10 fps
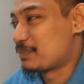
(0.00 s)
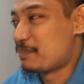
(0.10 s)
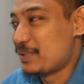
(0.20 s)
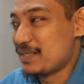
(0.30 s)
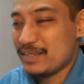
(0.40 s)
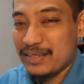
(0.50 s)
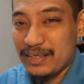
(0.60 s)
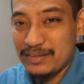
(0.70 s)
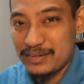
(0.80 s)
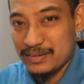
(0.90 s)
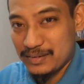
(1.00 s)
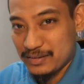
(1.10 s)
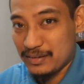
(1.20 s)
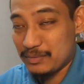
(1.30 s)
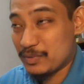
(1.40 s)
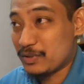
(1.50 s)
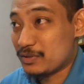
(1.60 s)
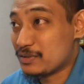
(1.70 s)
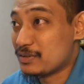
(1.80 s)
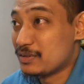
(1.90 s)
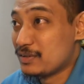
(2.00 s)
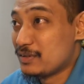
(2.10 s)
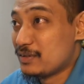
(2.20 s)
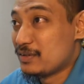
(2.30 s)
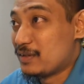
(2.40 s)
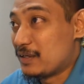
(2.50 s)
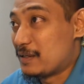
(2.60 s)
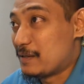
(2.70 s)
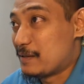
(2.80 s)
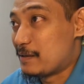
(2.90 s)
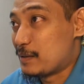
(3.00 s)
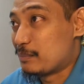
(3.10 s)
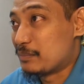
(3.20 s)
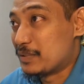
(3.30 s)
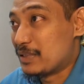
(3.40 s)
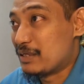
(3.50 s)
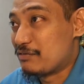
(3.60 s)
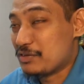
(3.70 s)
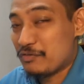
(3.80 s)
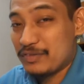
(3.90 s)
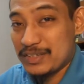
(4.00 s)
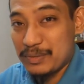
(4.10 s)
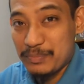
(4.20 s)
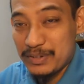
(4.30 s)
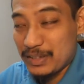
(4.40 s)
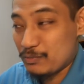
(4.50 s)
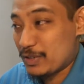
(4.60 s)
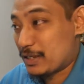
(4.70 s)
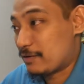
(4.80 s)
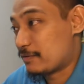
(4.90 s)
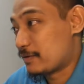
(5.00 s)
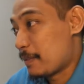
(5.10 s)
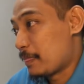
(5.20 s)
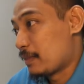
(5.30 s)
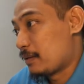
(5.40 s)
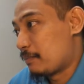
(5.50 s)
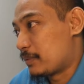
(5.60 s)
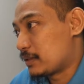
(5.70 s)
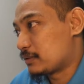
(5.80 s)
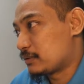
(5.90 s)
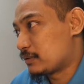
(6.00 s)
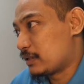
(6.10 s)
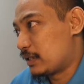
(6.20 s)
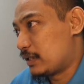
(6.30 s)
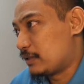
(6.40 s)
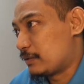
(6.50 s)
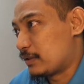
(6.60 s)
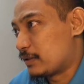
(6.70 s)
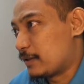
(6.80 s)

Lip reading: billionaires, right? Because the level of discipline that we have. But anyway,